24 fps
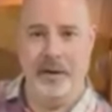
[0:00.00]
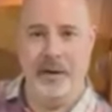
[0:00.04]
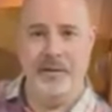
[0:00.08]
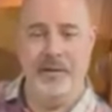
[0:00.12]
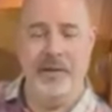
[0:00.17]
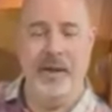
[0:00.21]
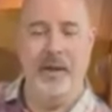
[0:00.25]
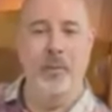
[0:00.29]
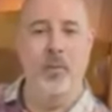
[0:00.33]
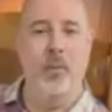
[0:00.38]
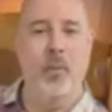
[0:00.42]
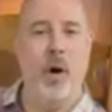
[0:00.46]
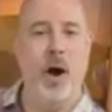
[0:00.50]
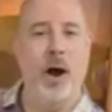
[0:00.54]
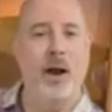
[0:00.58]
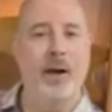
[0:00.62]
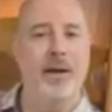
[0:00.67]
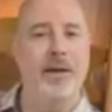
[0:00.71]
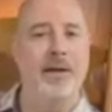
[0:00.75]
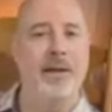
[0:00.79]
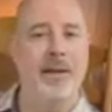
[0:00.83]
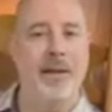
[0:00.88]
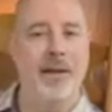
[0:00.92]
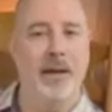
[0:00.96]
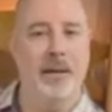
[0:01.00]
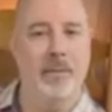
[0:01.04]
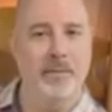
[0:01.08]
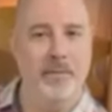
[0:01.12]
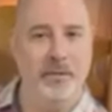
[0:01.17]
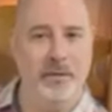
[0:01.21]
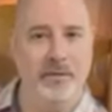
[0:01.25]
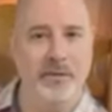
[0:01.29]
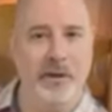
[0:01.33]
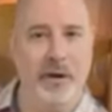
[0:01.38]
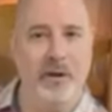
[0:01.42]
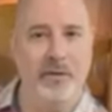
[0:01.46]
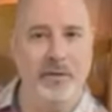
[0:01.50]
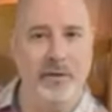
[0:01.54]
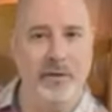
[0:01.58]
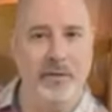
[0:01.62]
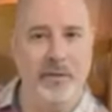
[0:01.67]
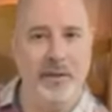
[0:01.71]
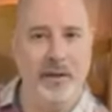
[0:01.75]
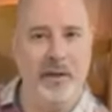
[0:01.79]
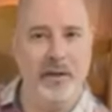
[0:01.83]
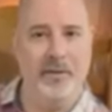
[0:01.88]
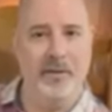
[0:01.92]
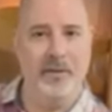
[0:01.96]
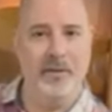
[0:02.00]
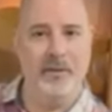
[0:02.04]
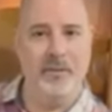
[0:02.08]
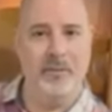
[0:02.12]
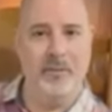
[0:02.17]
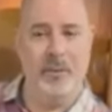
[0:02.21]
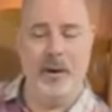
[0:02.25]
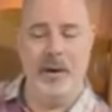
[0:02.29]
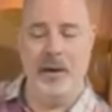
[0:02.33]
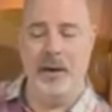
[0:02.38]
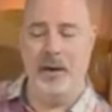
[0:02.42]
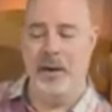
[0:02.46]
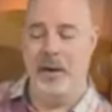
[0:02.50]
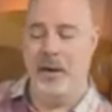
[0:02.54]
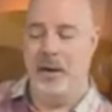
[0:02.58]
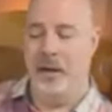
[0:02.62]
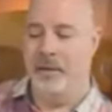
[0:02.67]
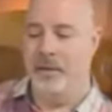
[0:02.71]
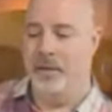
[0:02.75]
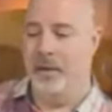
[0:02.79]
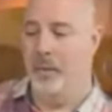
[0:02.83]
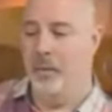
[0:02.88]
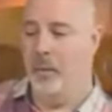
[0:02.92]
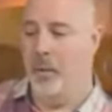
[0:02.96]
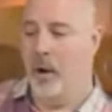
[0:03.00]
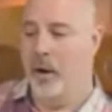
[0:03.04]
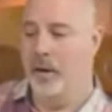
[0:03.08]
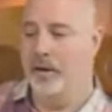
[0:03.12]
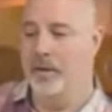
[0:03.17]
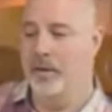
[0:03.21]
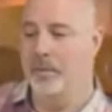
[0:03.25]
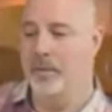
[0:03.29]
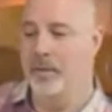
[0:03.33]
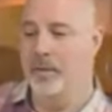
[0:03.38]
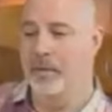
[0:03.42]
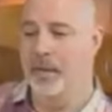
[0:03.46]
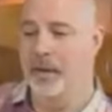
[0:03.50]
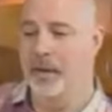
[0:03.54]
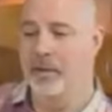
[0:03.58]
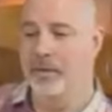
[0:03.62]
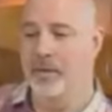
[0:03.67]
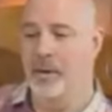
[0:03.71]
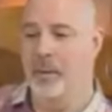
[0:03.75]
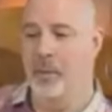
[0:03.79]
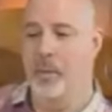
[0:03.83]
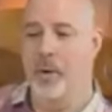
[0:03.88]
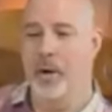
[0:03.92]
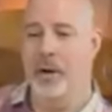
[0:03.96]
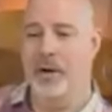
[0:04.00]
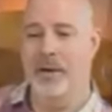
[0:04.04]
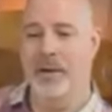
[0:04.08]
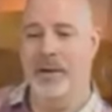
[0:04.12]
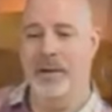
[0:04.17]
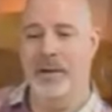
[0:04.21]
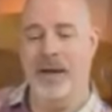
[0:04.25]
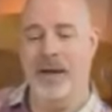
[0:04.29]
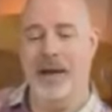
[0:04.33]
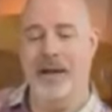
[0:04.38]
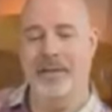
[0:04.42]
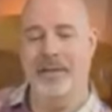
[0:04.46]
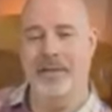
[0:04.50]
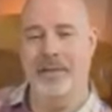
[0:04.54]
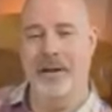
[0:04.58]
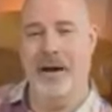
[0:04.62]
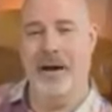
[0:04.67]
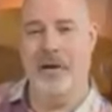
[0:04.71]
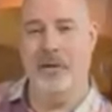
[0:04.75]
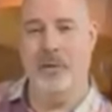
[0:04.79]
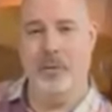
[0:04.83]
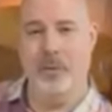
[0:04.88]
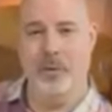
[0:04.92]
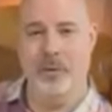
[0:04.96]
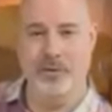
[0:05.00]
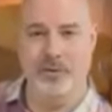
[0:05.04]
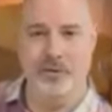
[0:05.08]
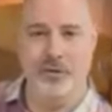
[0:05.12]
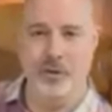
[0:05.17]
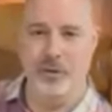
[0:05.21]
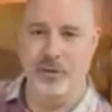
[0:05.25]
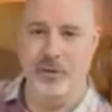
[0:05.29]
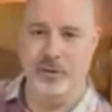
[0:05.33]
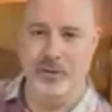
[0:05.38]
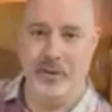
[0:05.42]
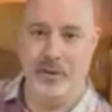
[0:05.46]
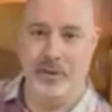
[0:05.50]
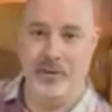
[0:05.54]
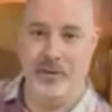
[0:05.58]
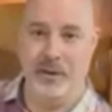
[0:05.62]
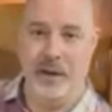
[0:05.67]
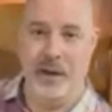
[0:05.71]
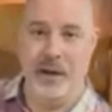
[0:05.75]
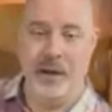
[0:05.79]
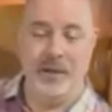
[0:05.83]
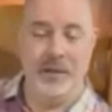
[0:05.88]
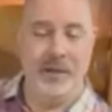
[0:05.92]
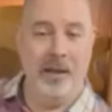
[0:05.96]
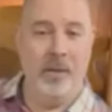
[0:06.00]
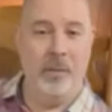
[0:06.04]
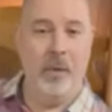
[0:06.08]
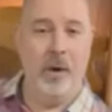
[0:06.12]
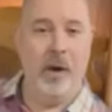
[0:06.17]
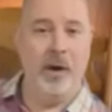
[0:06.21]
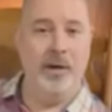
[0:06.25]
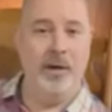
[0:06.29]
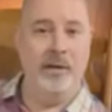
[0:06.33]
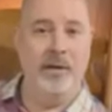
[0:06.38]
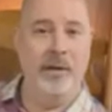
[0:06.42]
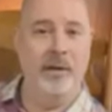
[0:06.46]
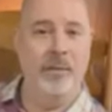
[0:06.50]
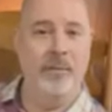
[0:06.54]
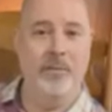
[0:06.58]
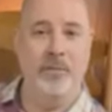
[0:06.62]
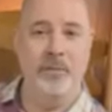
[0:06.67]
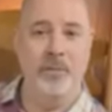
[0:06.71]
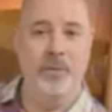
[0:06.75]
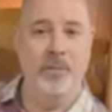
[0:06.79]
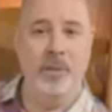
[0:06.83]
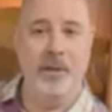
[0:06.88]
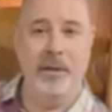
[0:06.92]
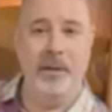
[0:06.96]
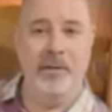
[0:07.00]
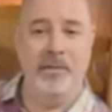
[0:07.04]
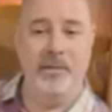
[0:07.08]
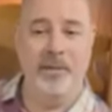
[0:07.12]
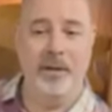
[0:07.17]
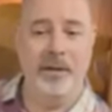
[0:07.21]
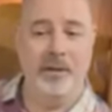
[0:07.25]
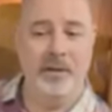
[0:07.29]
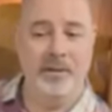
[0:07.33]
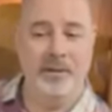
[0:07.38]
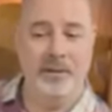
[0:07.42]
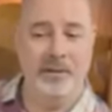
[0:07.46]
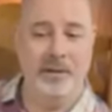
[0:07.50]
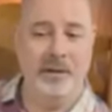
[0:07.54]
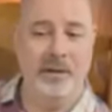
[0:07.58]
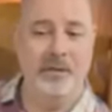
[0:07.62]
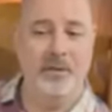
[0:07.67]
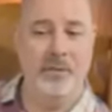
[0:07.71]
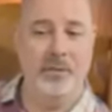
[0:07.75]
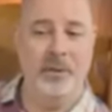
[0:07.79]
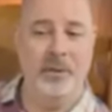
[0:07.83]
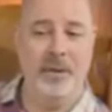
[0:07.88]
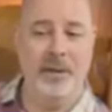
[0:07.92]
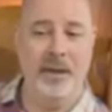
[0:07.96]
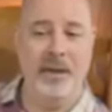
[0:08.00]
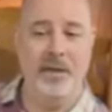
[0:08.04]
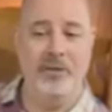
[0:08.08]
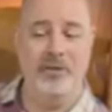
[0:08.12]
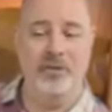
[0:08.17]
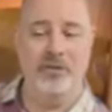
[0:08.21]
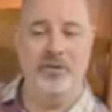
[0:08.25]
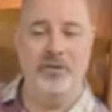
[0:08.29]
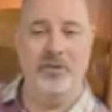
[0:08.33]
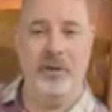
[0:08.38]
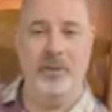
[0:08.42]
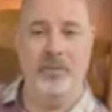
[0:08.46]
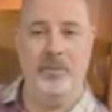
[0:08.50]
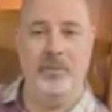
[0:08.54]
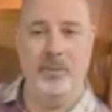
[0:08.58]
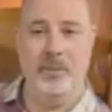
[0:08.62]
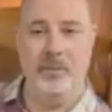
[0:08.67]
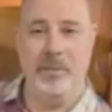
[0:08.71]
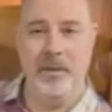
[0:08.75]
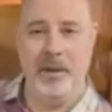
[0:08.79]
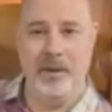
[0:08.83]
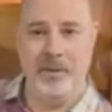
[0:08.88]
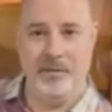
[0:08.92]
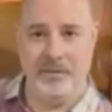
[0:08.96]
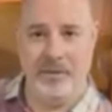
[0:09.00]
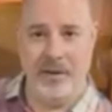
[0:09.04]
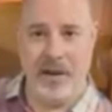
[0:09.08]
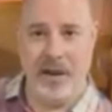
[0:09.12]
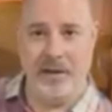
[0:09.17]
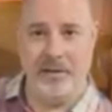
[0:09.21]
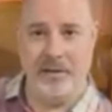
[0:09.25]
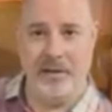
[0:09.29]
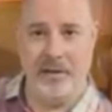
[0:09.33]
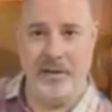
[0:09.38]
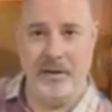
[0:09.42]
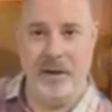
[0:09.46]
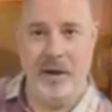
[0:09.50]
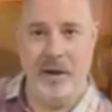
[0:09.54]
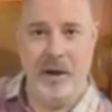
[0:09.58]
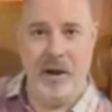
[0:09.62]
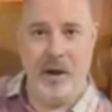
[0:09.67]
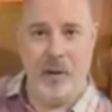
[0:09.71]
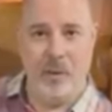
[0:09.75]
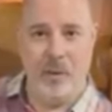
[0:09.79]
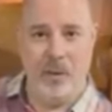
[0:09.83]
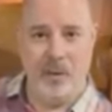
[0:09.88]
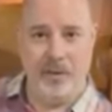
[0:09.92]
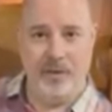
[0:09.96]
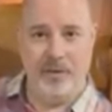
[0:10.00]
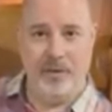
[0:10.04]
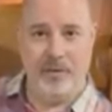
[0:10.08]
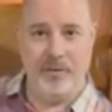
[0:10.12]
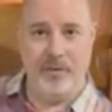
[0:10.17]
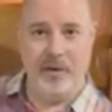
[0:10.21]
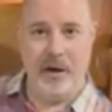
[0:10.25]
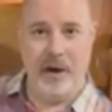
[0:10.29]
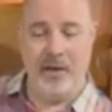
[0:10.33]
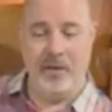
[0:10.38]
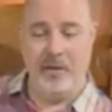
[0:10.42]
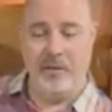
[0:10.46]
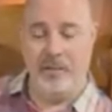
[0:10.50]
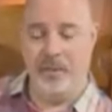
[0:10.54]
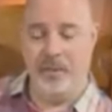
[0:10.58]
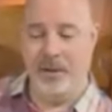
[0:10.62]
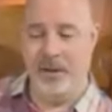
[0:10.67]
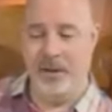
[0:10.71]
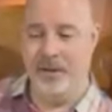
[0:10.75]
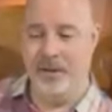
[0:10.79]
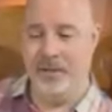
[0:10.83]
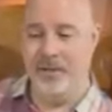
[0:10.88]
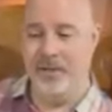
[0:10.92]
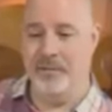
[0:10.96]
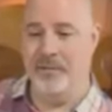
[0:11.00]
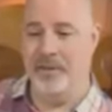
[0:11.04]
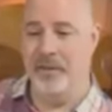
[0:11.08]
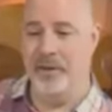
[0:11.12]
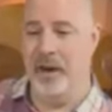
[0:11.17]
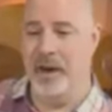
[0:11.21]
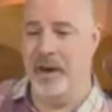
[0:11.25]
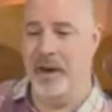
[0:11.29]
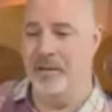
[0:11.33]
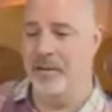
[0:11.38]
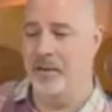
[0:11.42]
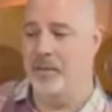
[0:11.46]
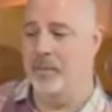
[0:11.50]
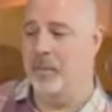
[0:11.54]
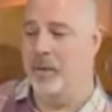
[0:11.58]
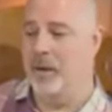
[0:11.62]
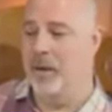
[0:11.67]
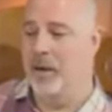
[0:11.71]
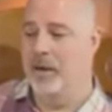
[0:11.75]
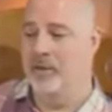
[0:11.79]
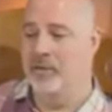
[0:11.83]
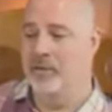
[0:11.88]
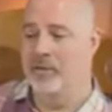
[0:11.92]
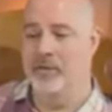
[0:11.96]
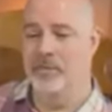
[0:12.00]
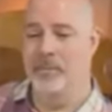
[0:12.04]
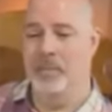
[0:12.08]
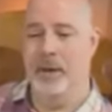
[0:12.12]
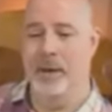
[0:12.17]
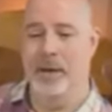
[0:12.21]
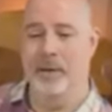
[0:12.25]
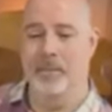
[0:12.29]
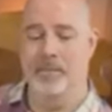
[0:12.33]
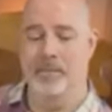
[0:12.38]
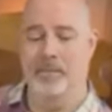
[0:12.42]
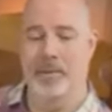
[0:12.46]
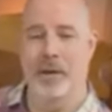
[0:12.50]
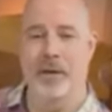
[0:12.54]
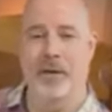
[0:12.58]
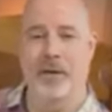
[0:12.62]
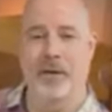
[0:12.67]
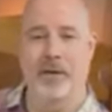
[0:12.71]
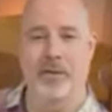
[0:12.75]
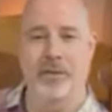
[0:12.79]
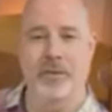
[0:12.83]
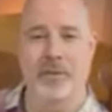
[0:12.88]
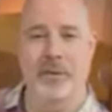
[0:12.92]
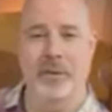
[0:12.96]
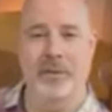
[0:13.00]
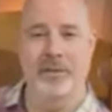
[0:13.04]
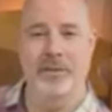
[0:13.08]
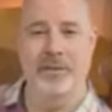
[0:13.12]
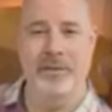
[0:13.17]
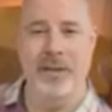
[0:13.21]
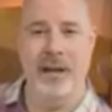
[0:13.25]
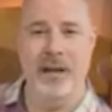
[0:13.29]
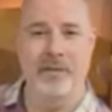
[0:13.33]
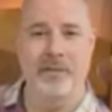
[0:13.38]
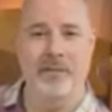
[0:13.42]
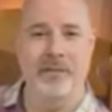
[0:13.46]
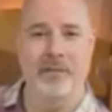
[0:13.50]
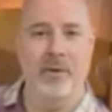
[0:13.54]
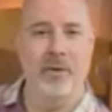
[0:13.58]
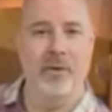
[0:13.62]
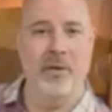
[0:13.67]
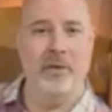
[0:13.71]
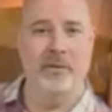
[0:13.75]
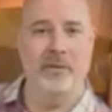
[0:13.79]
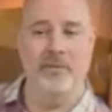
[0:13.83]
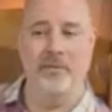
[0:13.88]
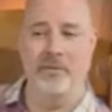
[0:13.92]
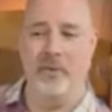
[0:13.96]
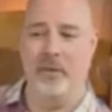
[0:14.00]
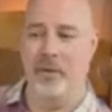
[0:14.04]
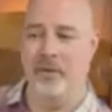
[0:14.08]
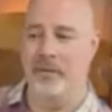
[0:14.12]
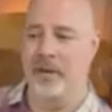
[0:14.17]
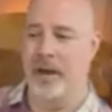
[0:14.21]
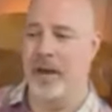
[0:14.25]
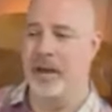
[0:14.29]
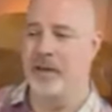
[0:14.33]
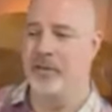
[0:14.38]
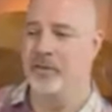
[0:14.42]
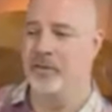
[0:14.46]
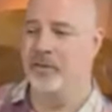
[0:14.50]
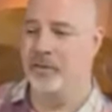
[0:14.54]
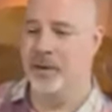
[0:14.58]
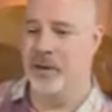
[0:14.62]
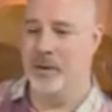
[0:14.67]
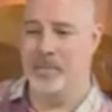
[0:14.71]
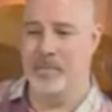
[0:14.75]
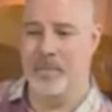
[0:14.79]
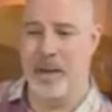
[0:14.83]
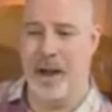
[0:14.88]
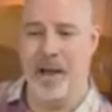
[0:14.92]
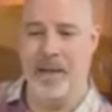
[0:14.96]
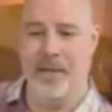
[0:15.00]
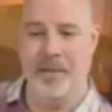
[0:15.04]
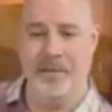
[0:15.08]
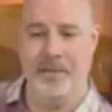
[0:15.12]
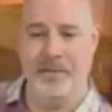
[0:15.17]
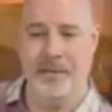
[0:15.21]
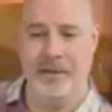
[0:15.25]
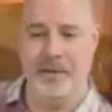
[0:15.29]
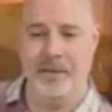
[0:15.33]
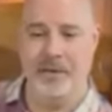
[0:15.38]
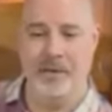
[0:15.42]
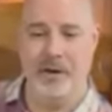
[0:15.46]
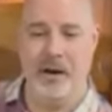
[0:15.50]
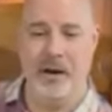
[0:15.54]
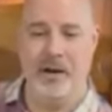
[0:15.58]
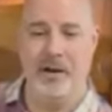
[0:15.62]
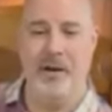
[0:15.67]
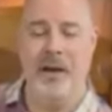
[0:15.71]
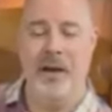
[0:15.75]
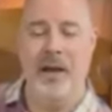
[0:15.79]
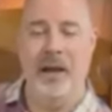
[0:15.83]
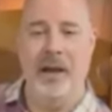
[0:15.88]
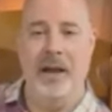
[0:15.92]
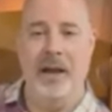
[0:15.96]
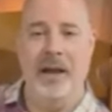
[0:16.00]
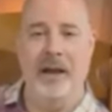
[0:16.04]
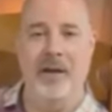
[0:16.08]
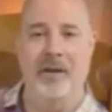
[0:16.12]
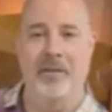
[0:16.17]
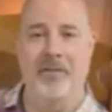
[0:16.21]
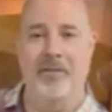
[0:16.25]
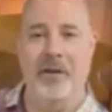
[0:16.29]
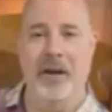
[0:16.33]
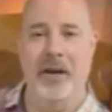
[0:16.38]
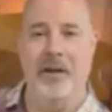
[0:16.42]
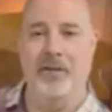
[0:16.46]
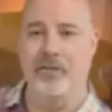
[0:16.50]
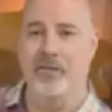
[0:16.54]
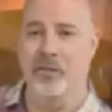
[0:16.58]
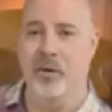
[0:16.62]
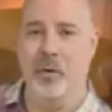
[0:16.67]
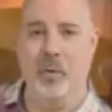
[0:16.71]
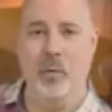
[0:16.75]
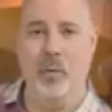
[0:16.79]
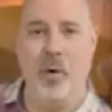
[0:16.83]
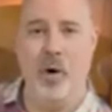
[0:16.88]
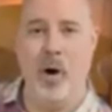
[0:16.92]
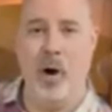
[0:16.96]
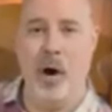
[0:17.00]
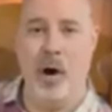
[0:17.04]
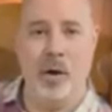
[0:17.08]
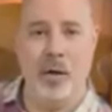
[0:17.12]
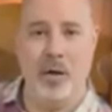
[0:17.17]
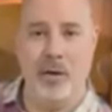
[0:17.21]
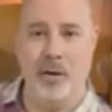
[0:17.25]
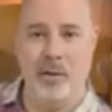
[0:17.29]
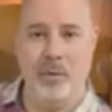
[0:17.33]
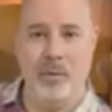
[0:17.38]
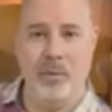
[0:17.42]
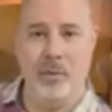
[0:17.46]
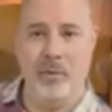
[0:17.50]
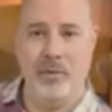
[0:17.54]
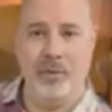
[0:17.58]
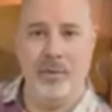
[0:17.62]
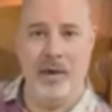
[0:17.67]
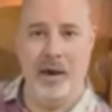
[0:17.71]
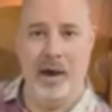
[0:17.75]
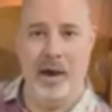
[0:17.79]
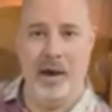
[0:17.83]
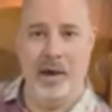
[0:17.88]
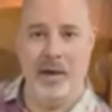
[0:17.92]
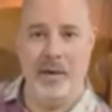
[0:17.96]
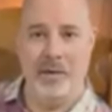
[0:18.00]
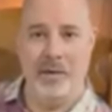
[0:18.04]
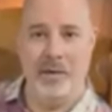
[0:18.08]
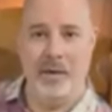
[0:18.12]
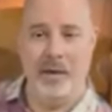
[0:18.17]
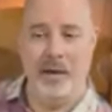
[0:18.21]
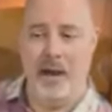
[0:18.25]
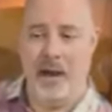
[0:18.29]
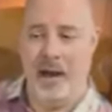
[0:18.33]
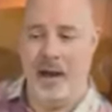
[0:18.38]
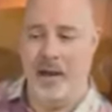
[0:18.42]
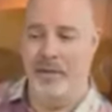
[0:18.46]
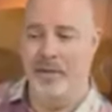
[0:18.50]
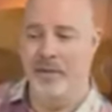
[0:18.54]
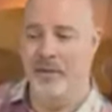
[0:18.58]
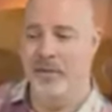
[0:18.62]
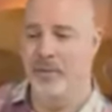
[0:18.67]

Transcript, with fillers: They wanted him to start to think this way. They wanted him to think that what he had done was useless. They wanted him to be, his relationship to be affected with the Father. Because if you end up just being bitter and resentful and full of hatred and malice in your heart, it affects your walk with God. And this